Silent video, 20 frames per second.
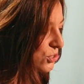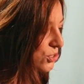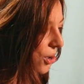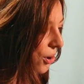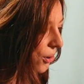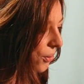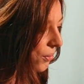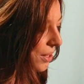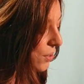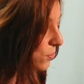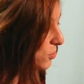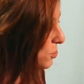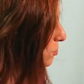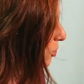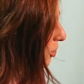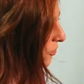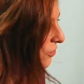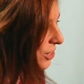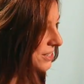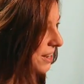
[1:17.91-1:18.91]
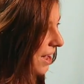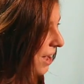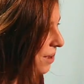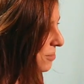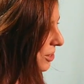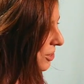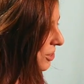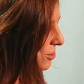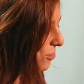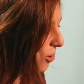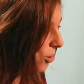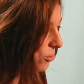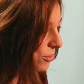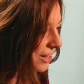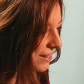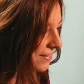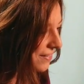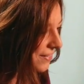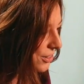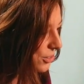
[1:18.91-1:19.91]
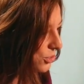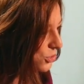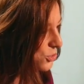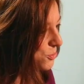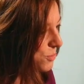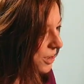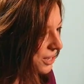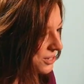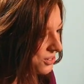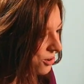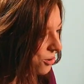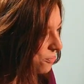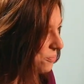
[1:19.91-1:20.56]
So it was perfect timing. The moment the new space